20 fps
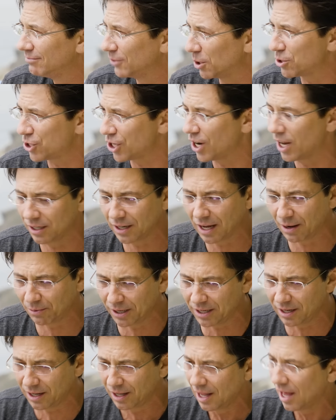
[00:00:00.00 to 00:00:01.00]
No shit. I, I
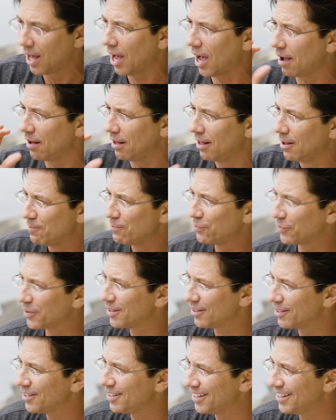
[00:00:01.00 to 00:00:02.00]
went did it before a lot of shows. We
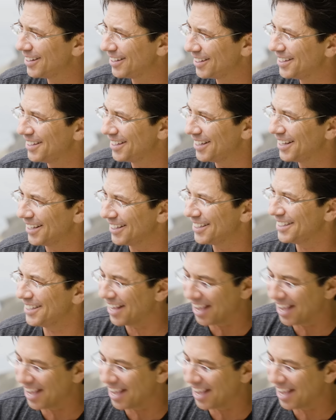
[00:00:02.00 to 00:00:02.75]
didn't do that today, but I usually do.